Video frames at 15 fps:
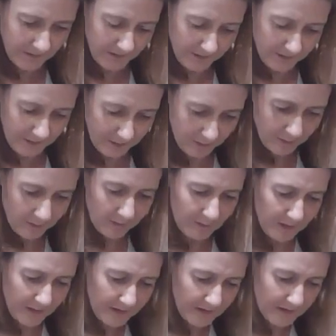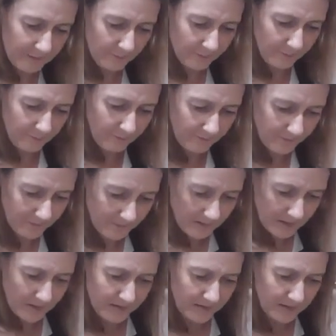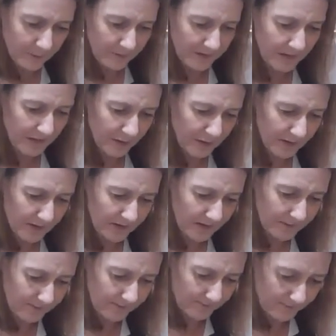and then you can just seal the edges,